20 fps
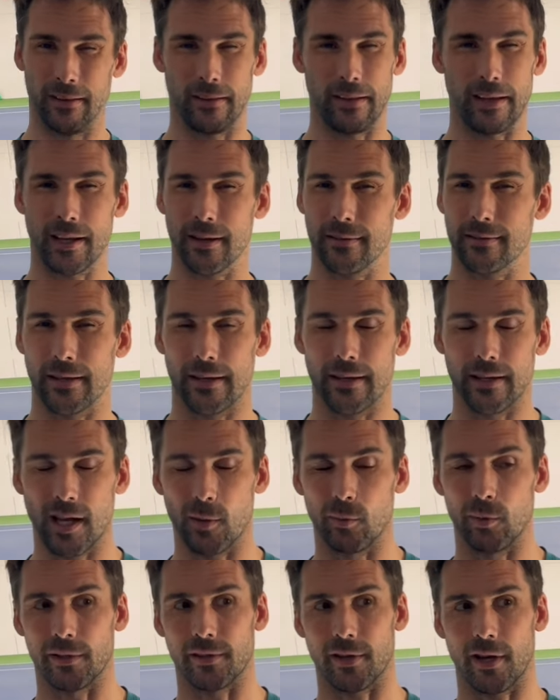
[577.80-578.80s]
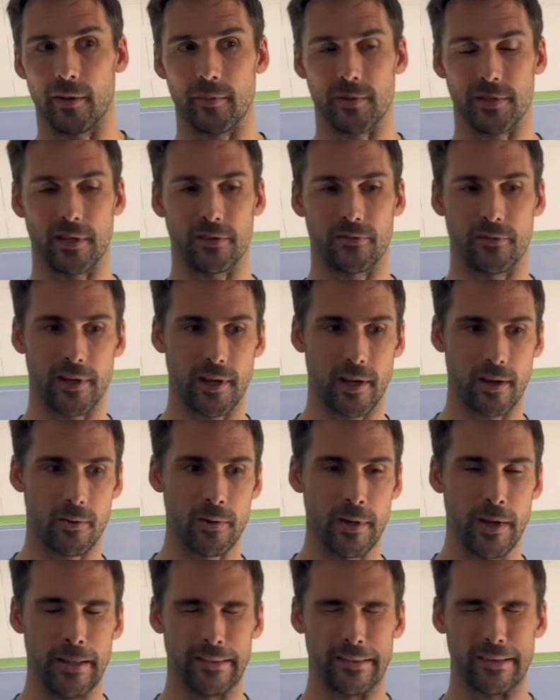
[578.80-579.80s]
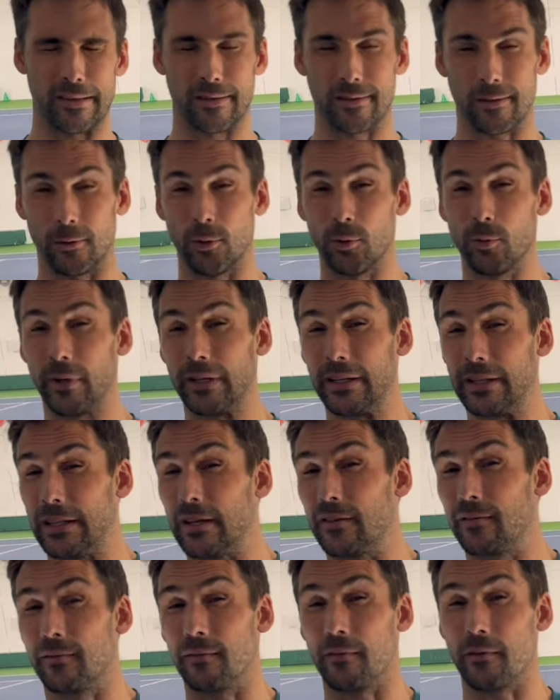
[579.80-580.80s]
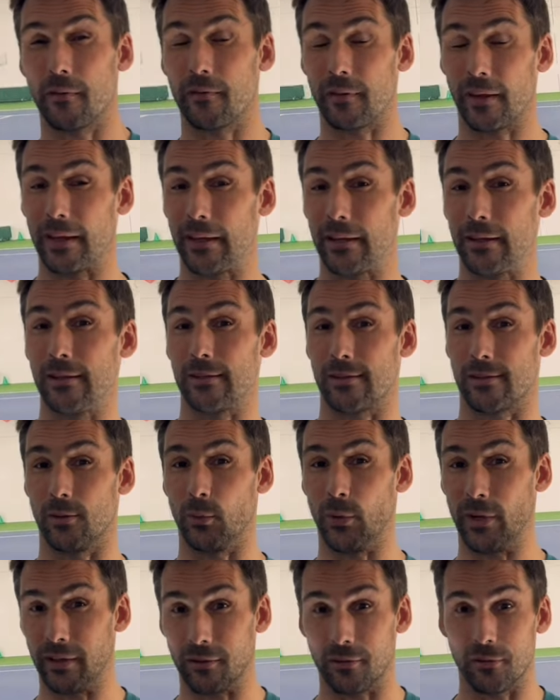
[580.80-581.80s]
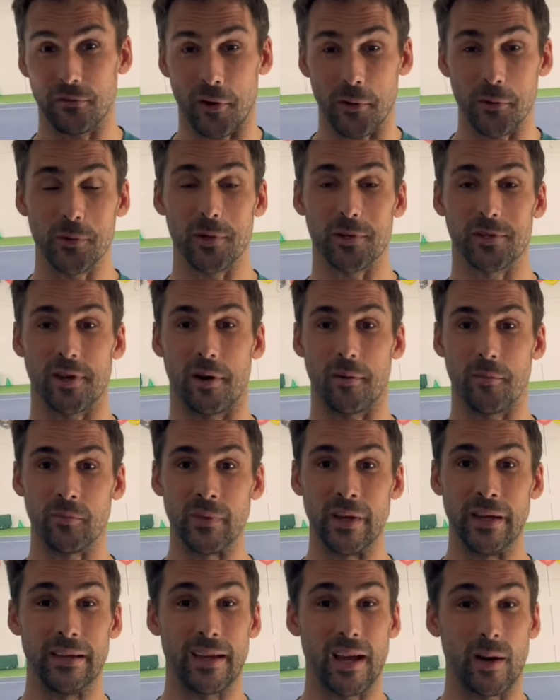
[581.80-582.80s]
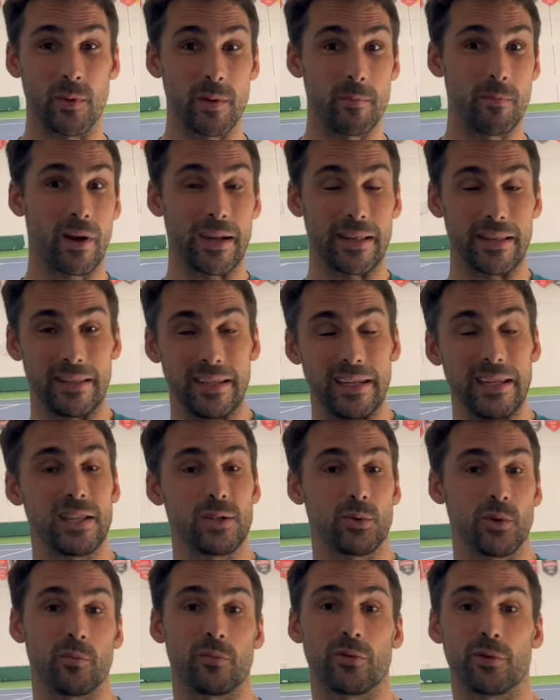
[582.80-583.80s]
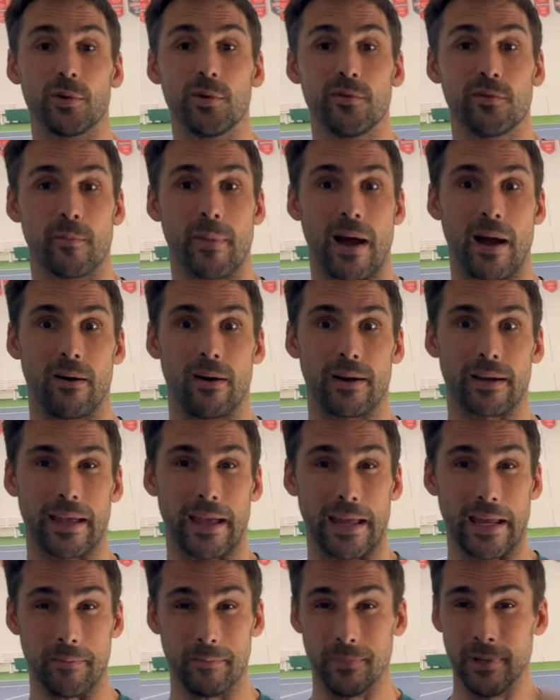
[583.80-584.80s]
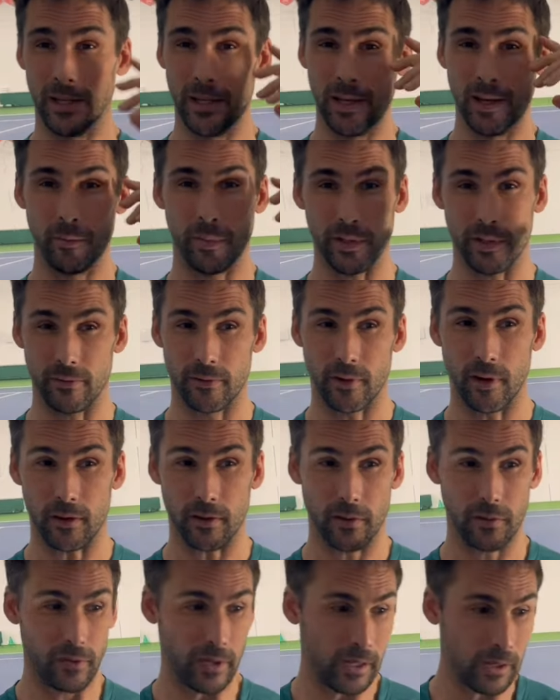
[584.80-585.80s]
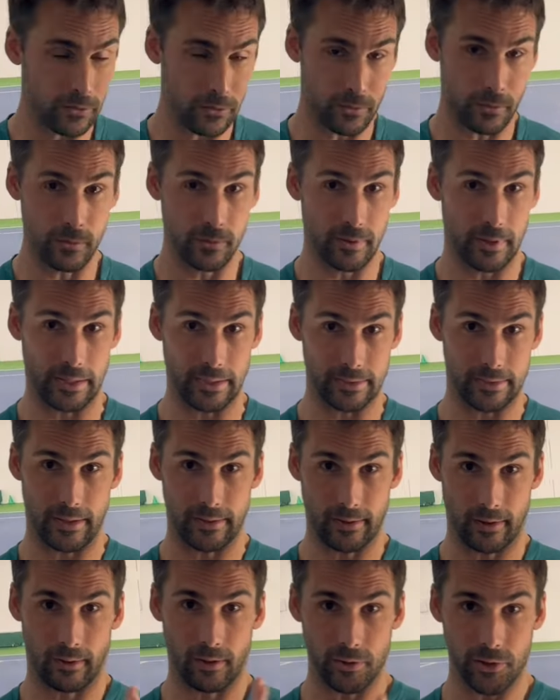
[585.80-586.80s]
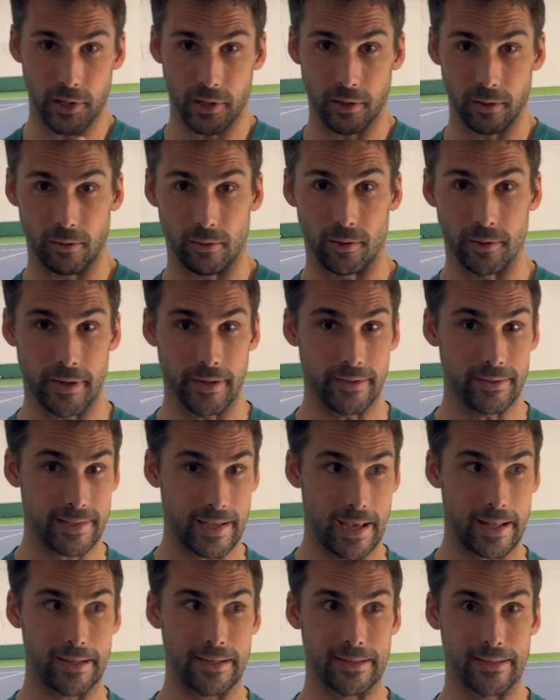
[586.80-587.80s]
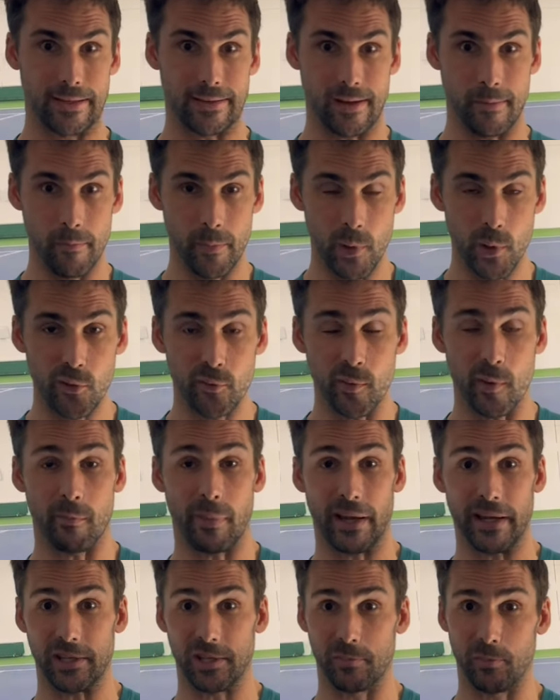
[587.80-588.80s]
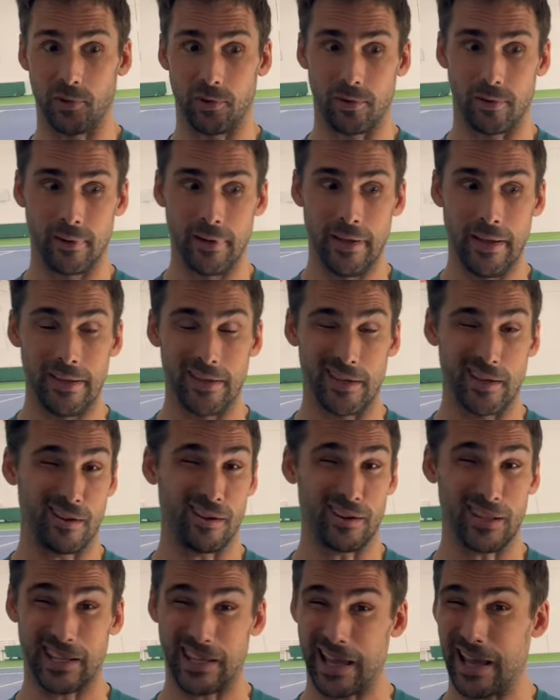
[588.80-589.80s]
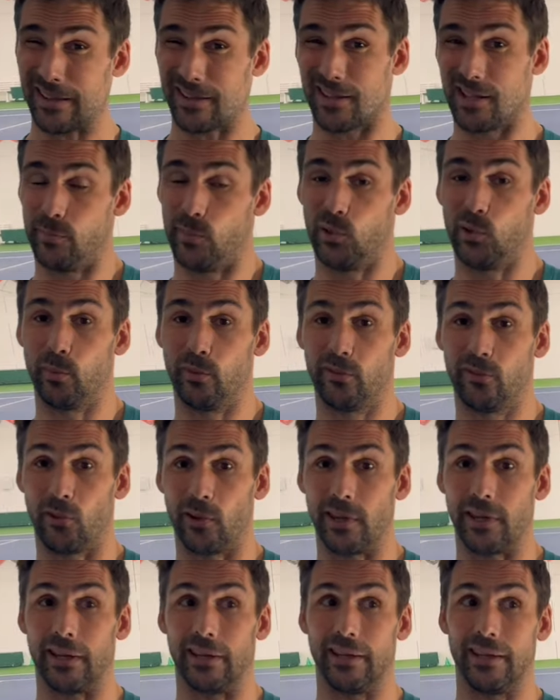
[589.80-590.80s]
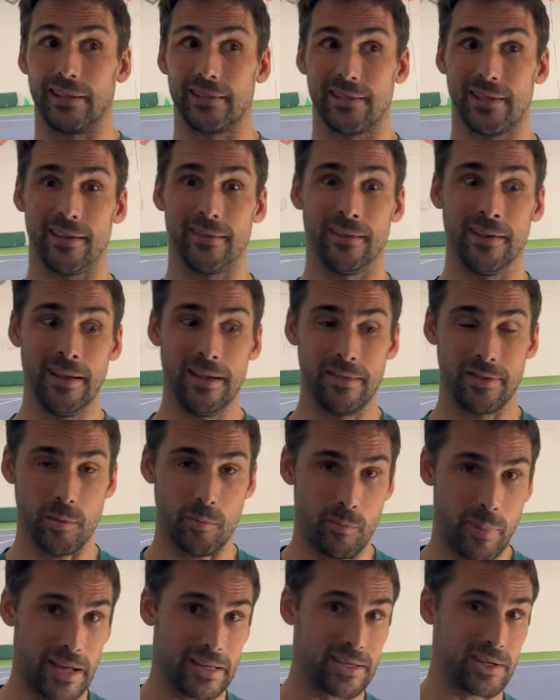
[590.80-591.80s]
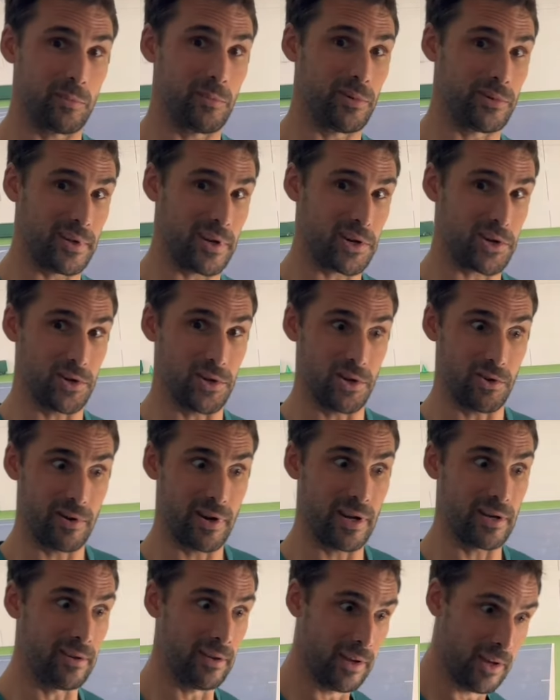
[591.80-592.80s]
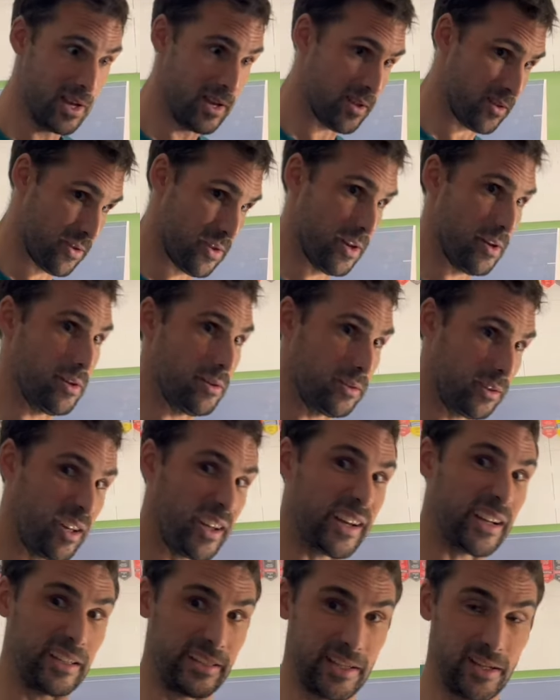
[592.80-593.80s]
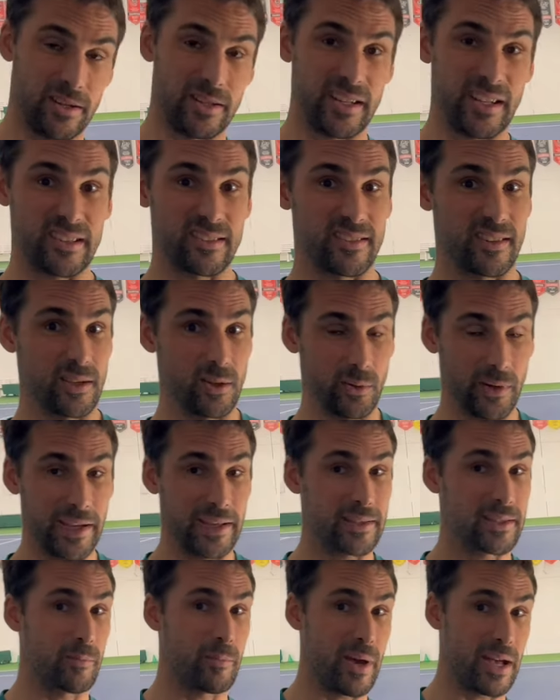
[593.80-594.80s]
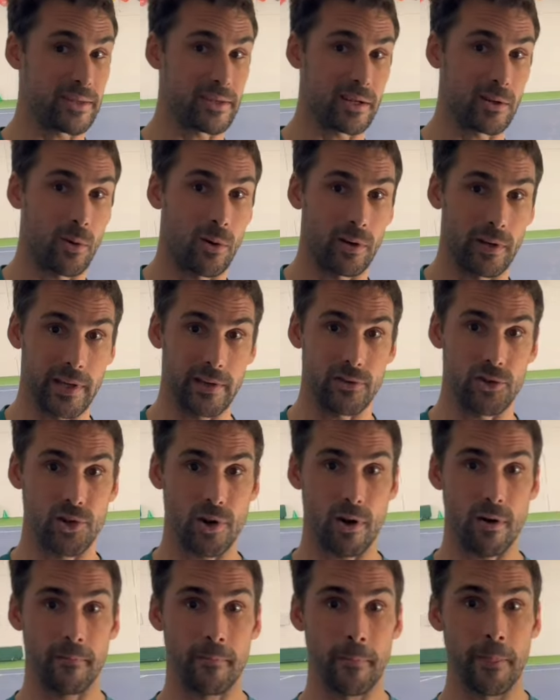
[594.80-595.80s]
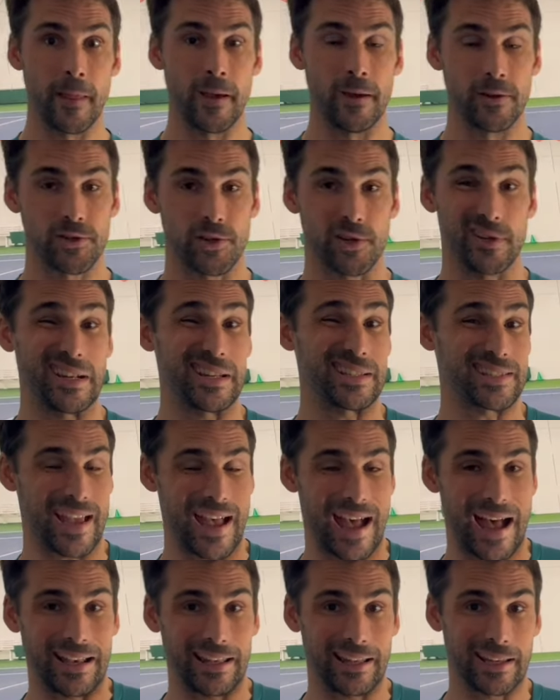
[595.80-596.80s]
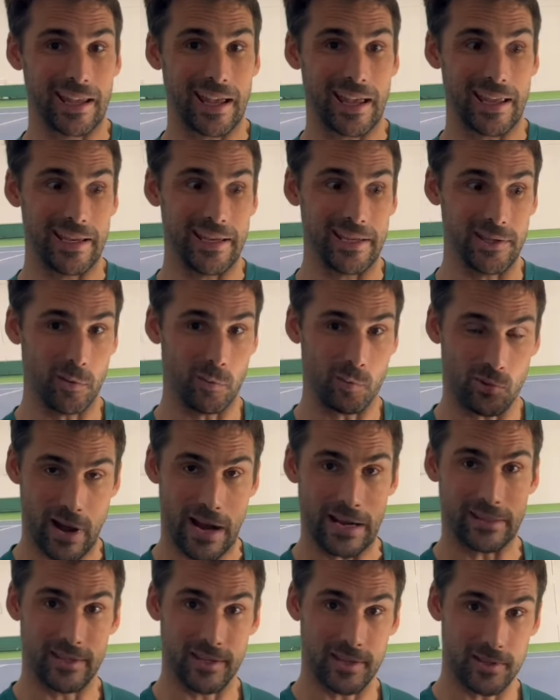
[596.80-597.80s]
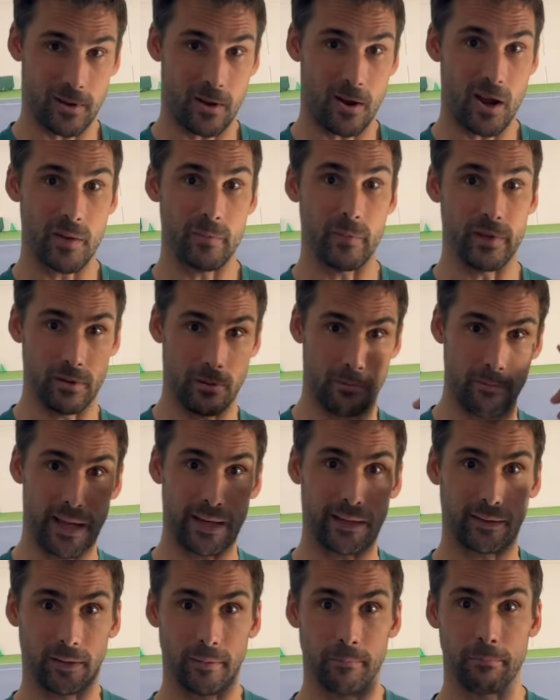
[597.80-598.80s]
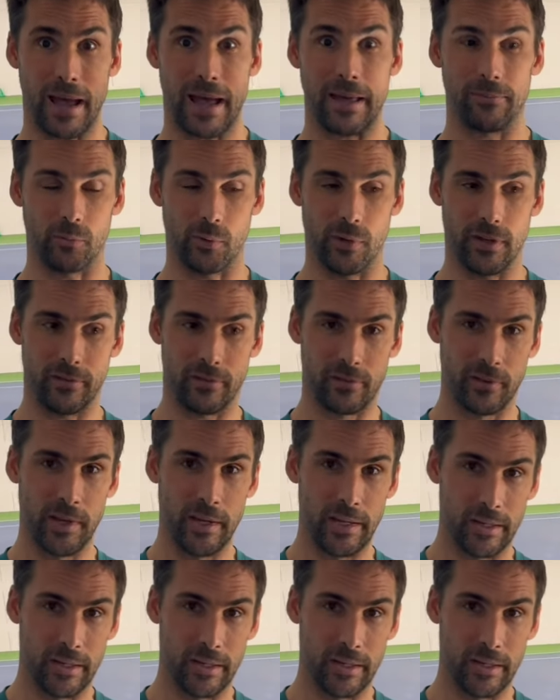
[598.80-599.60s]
Like I said a couple of times in this video, there's so many different things that we could focus on and we might need to improve about our game, but you've got to think through things in a logical order. Tennis is a movement-based sport. You've got to get to the ball before you can hit it. The better position you're in, the likelihood is that you'll hit a better quality of shot. So you need to allocate your practice time and your mental bandwidth